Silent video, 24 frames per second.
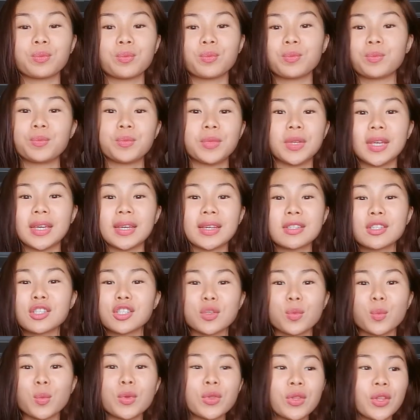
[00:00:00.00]
being
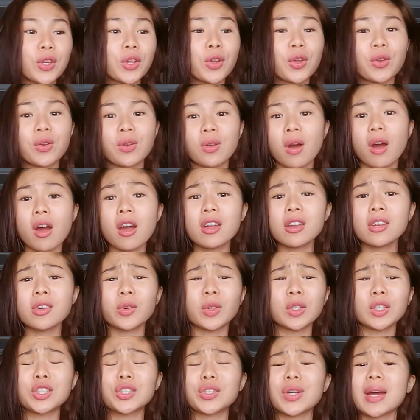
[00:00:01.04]
someone that you're not, or
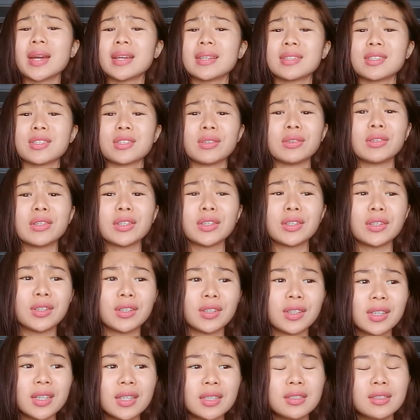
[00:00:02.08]
trying to look
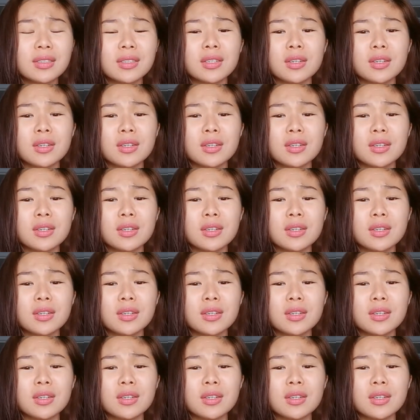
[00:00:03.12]
good